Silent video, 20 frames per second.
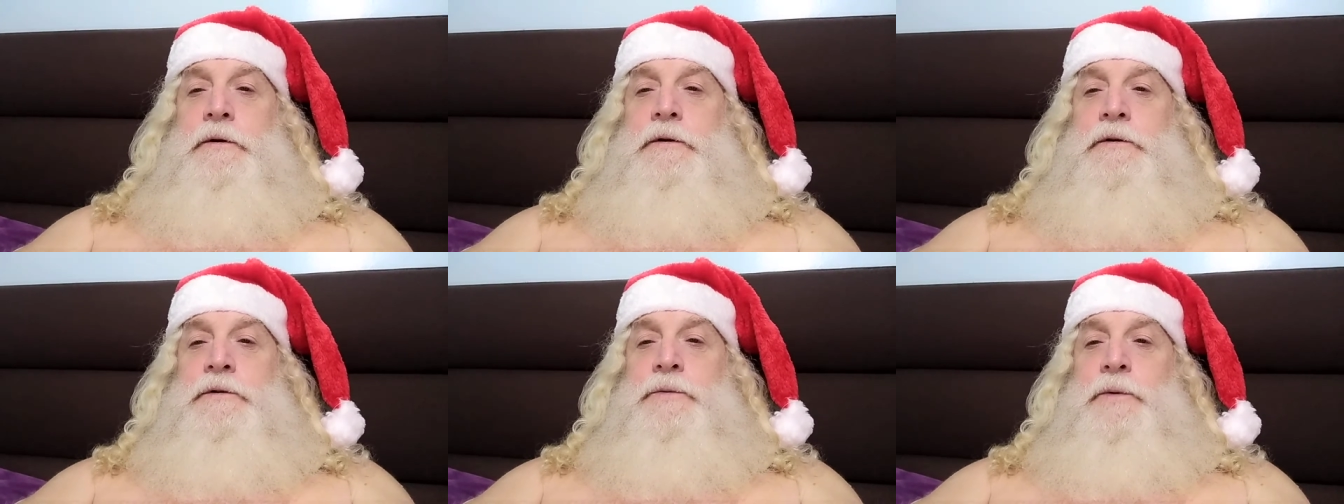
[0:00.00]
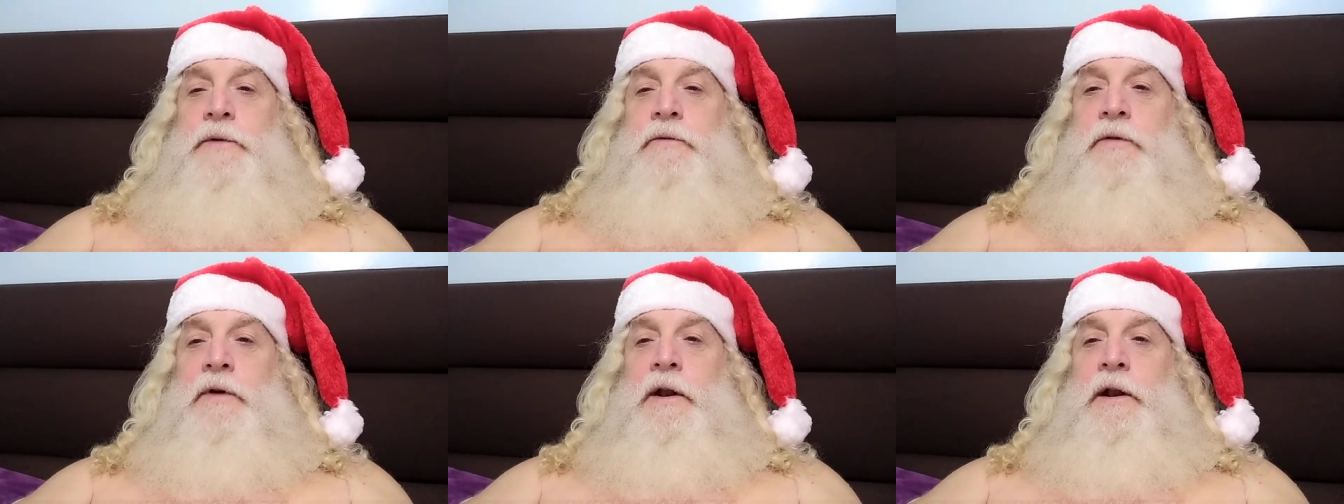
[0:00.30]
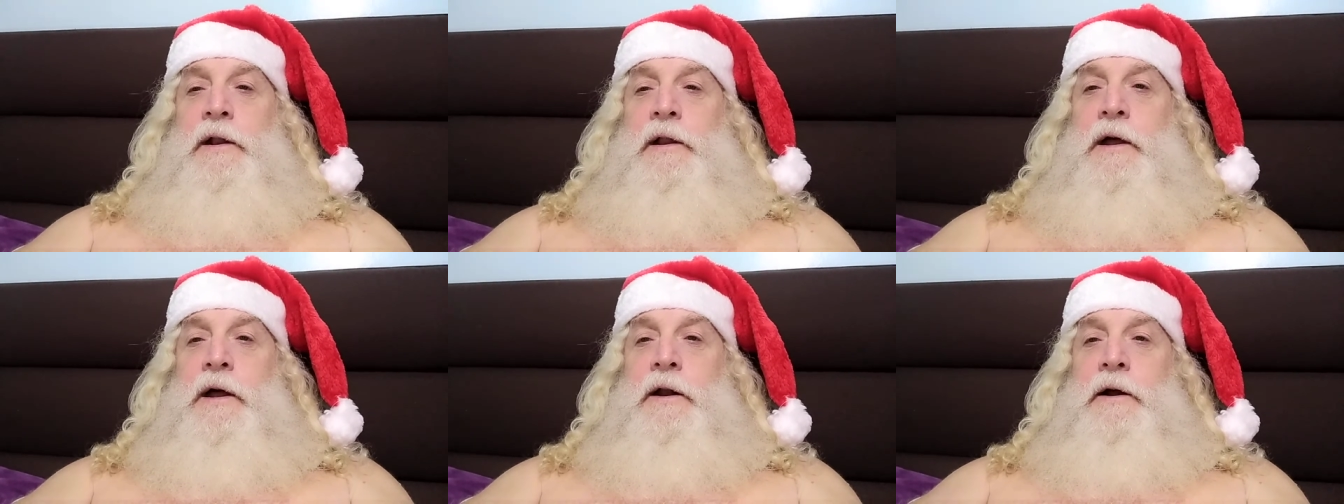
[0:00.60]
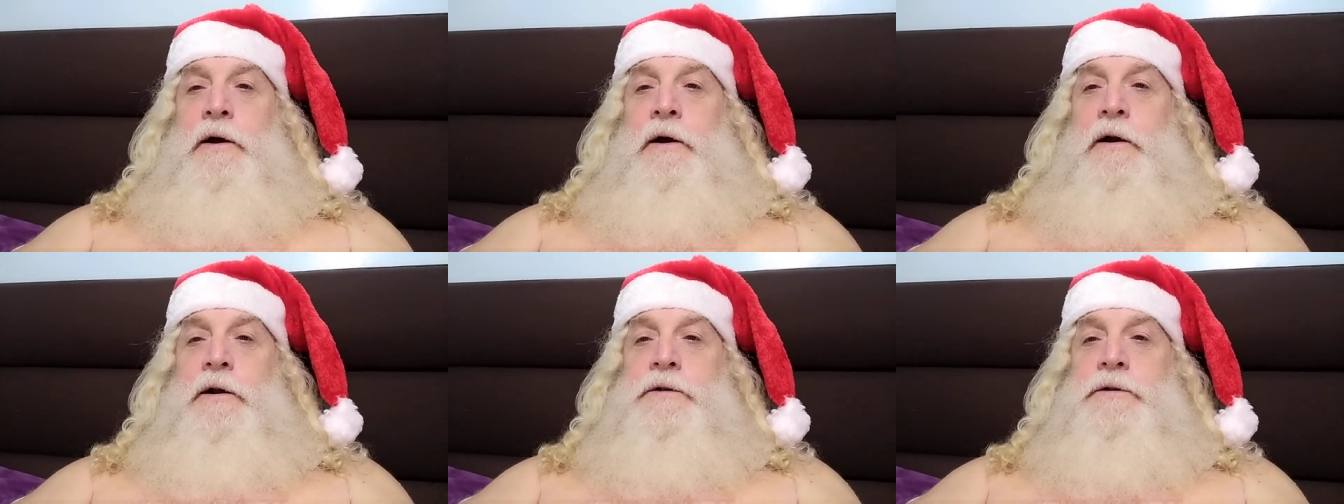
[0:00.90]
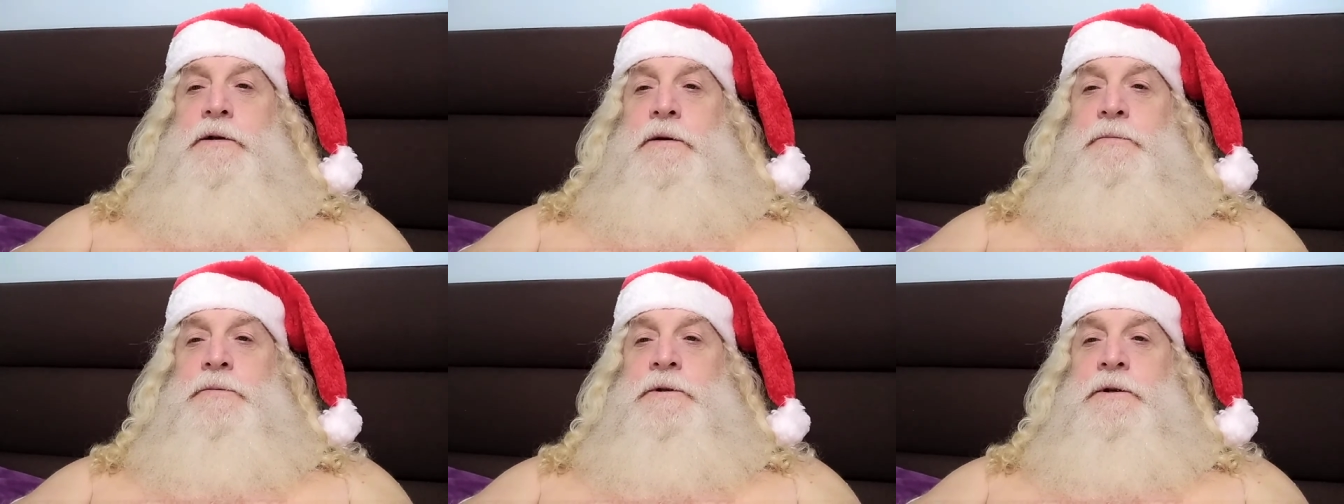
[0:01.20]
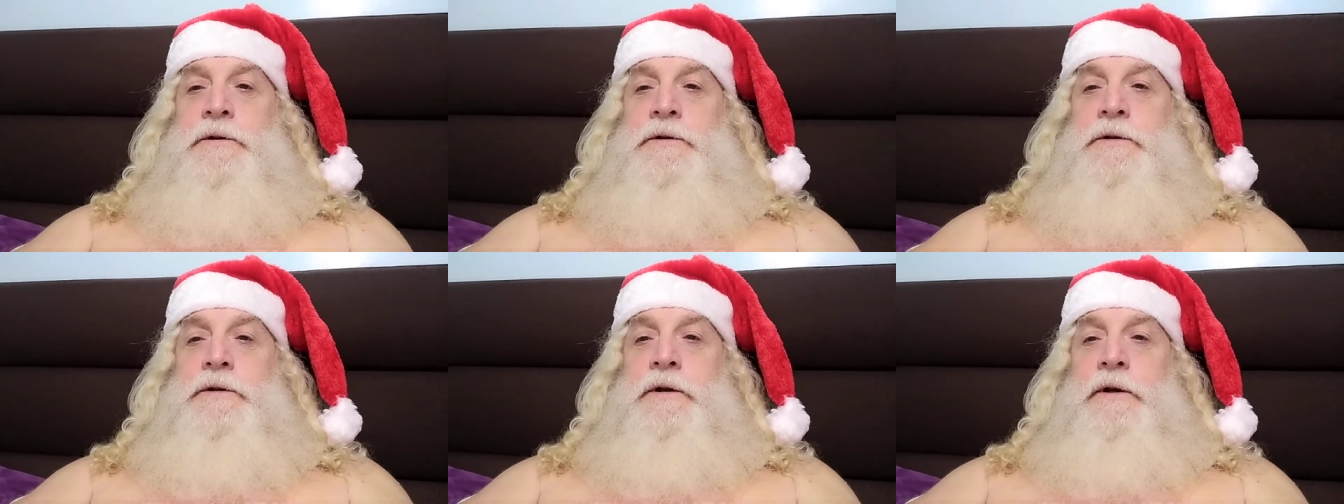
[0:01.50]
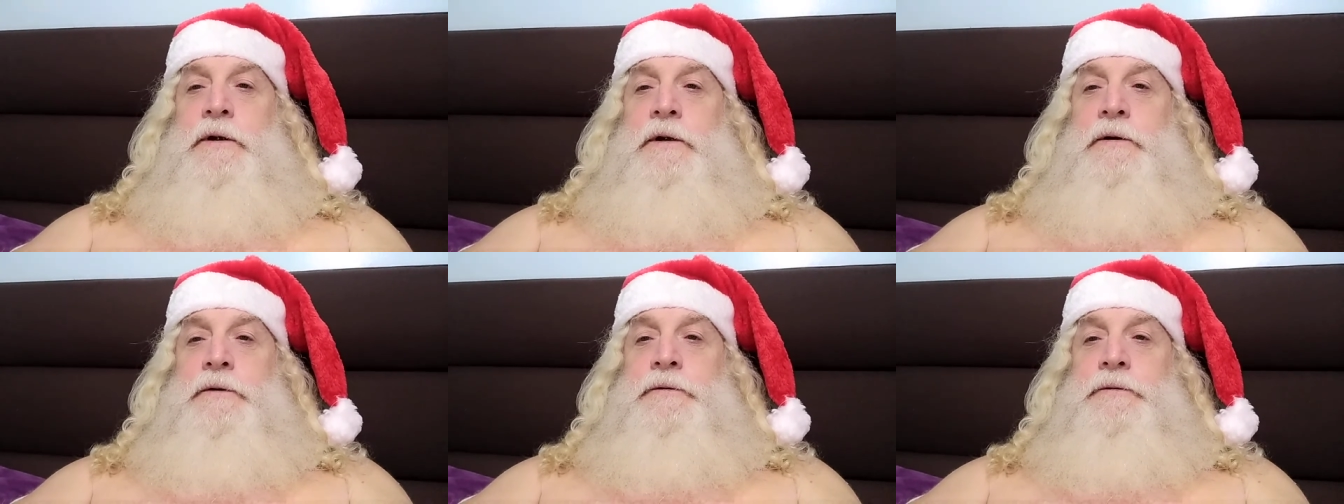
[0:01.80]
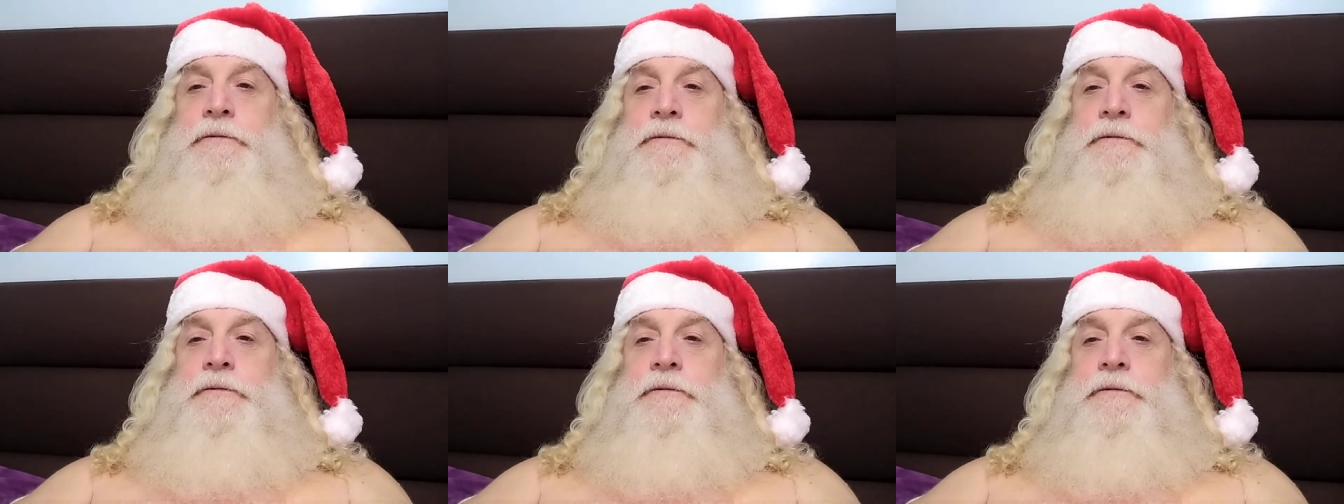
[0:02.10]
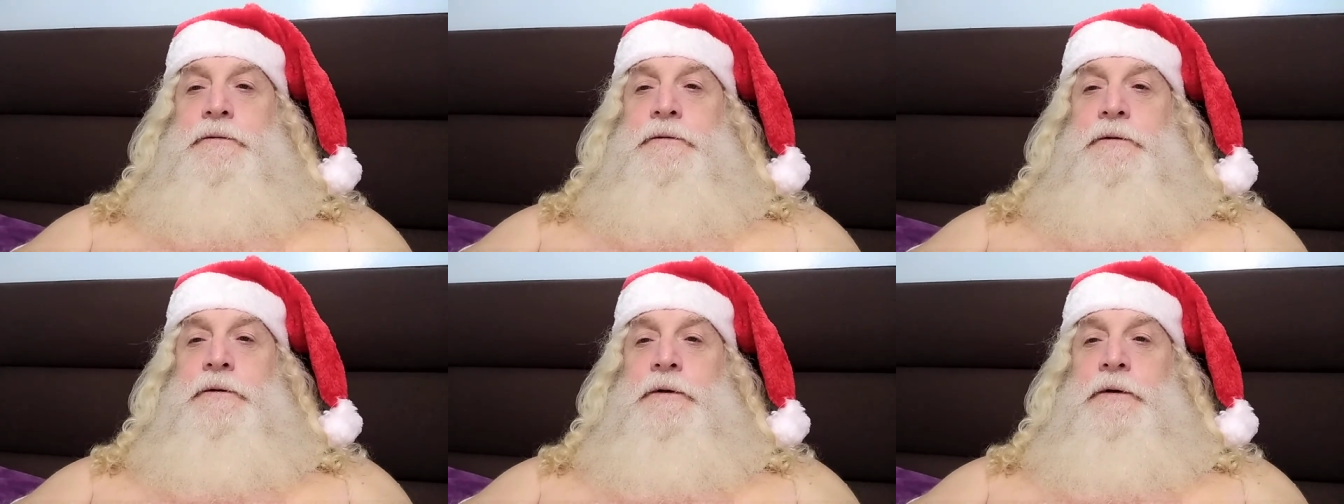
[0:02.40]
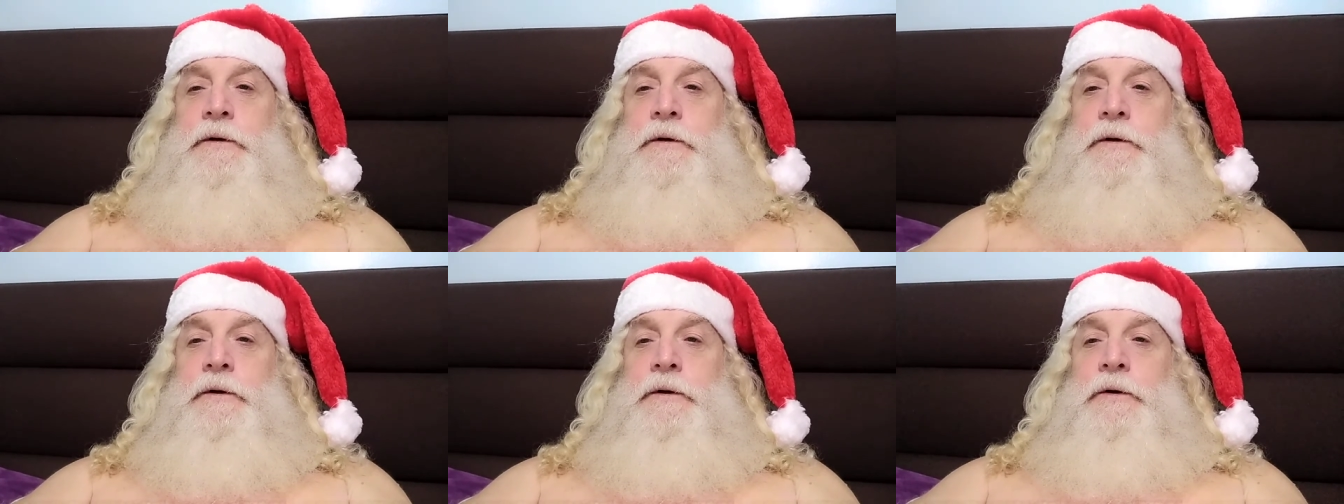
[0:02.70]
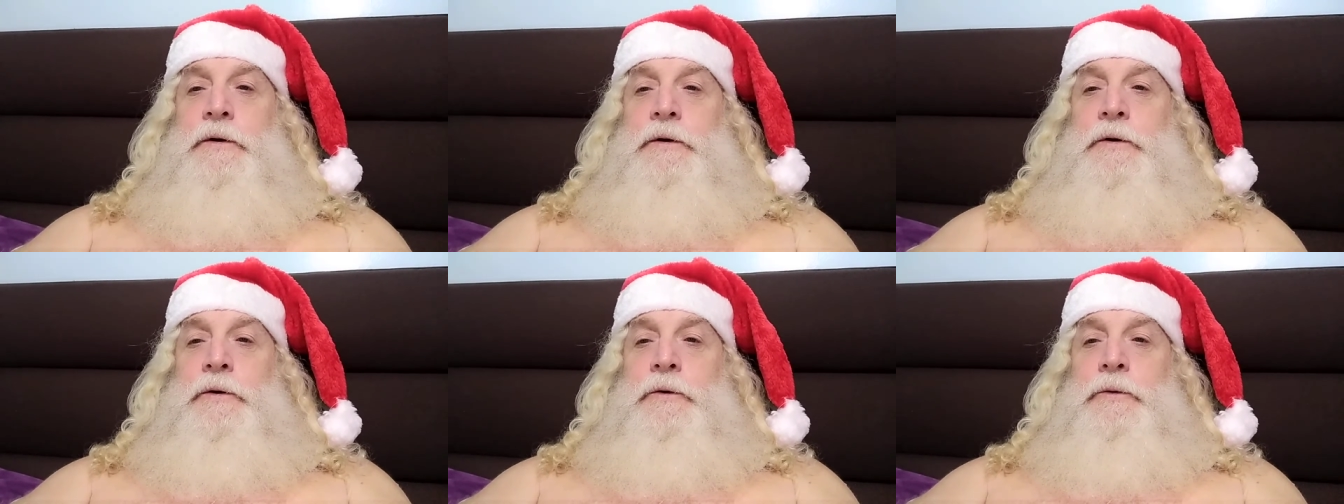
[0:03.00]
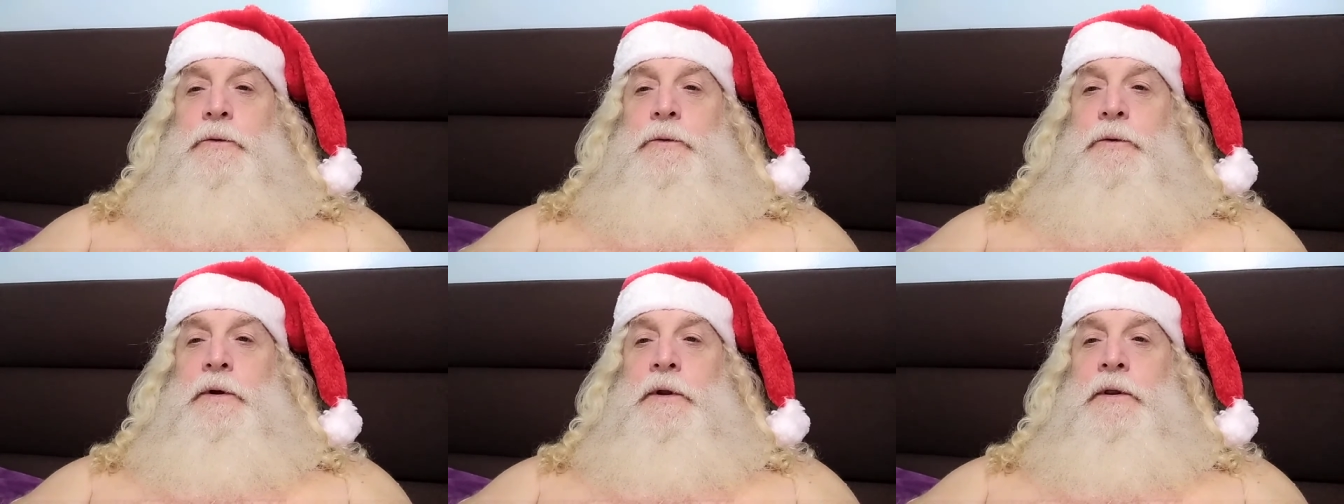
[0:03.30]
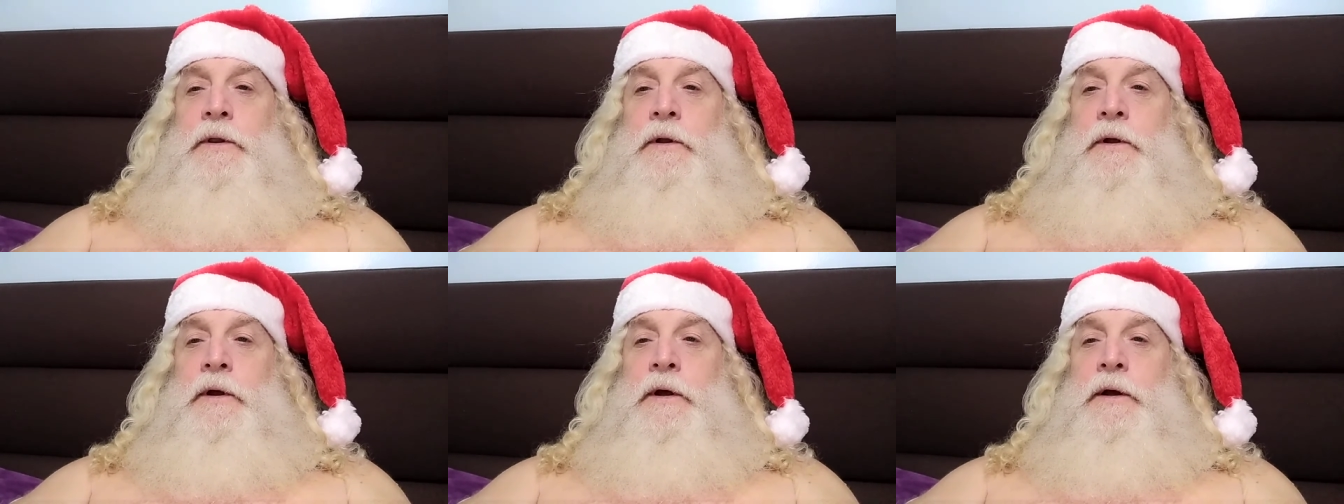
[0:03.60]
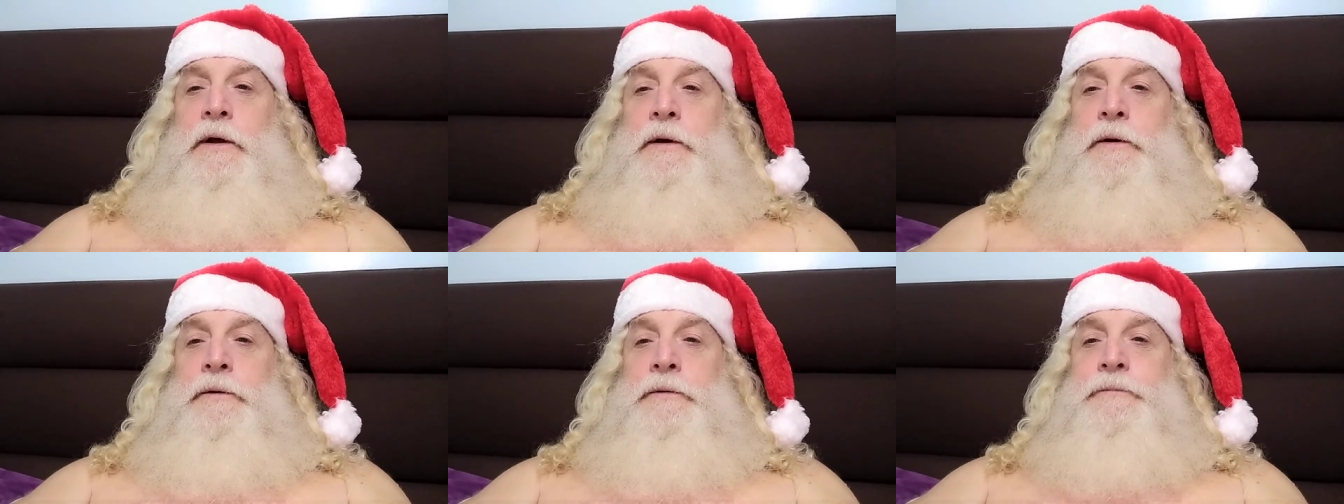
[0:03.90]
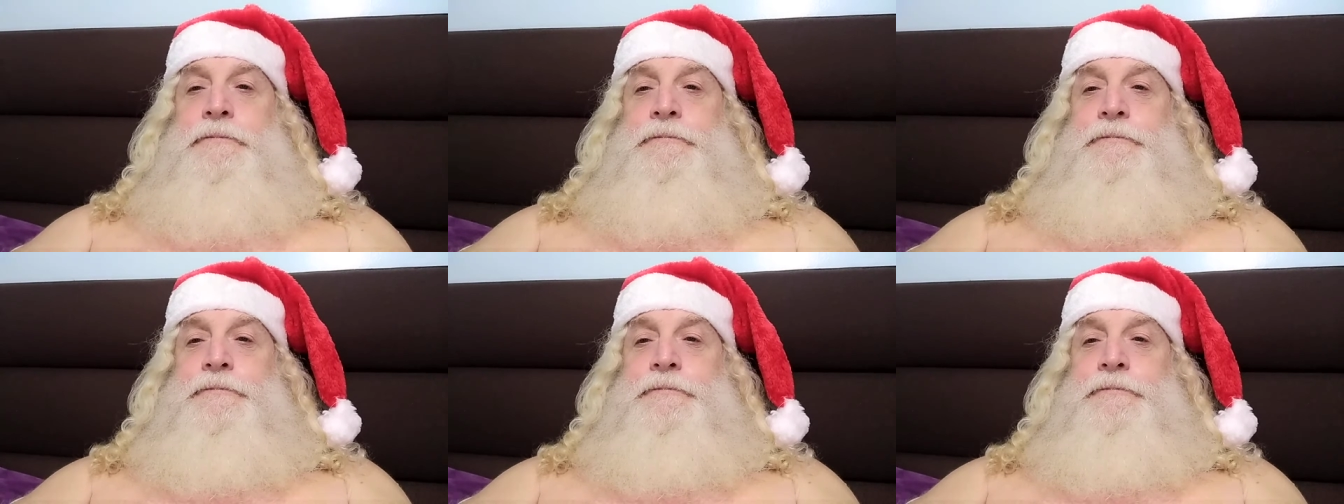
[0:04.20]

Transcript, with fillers: So we've had a lot of hardships this year with uh,